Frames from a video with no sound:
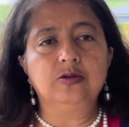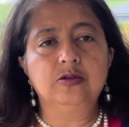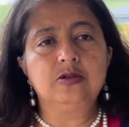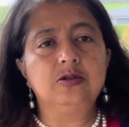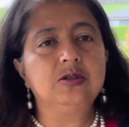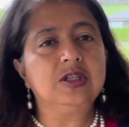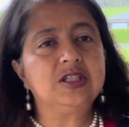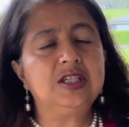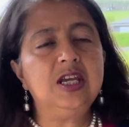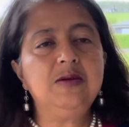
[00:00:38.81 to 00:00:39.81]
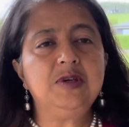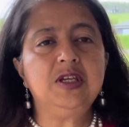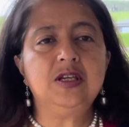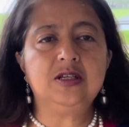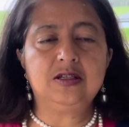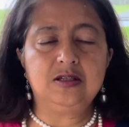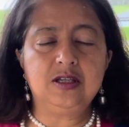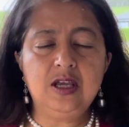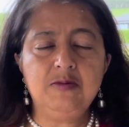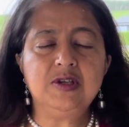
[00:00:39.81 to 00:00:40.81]
So the same
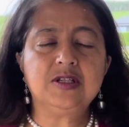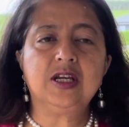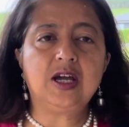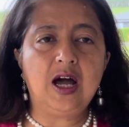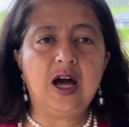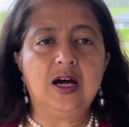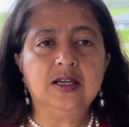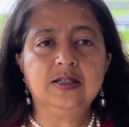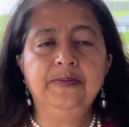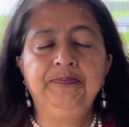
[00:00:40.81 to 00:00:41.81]
is like us.